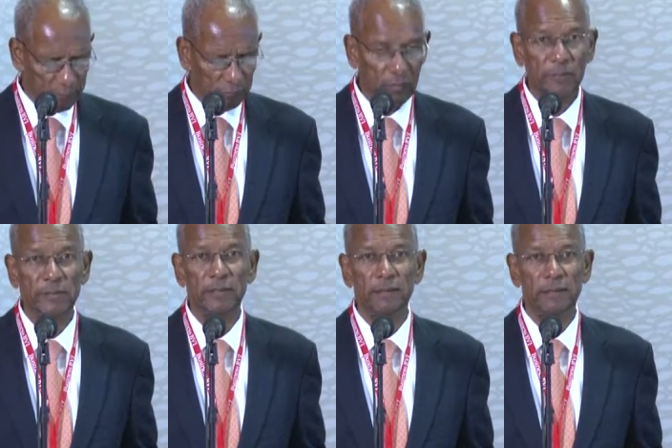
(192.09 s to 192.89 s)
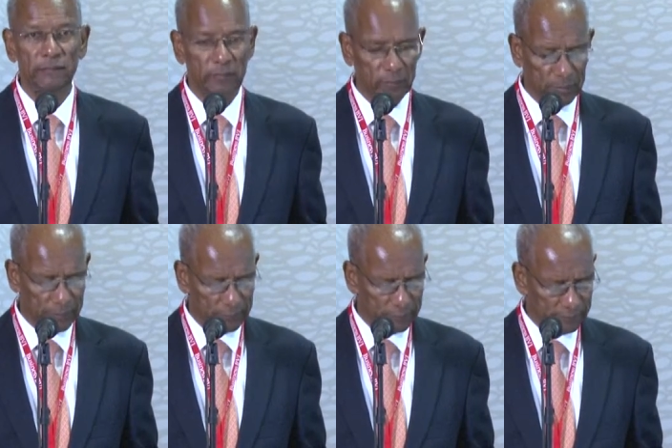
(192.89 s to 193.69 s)
and representative of the
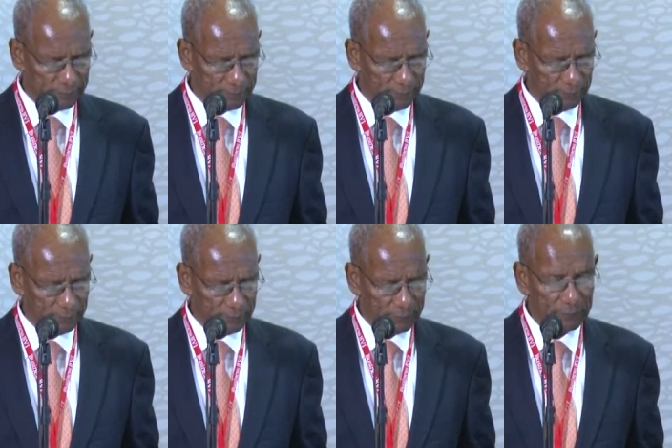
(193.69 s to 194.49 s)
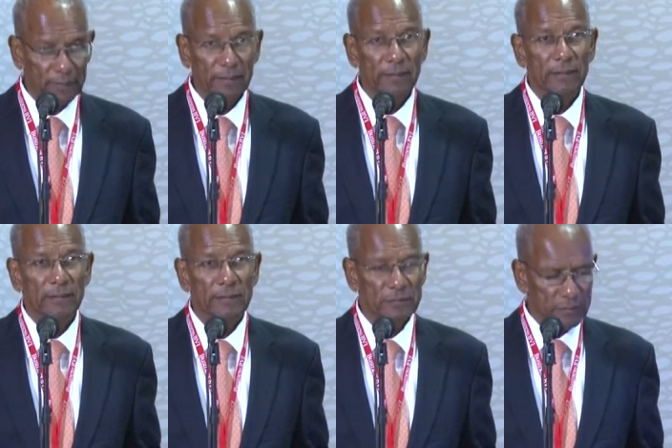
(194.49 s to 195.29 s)
people.
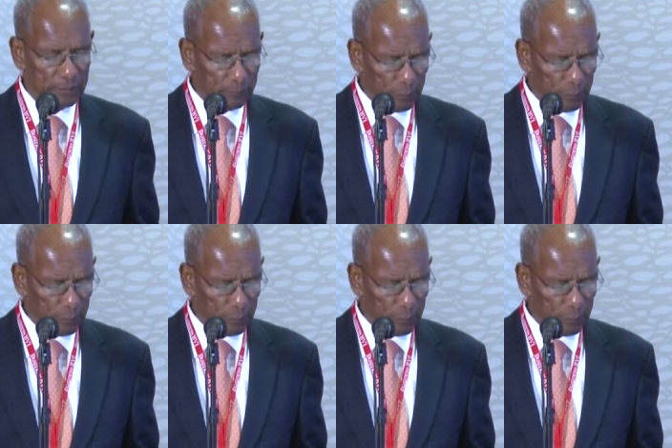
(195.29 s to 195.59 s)
You see, in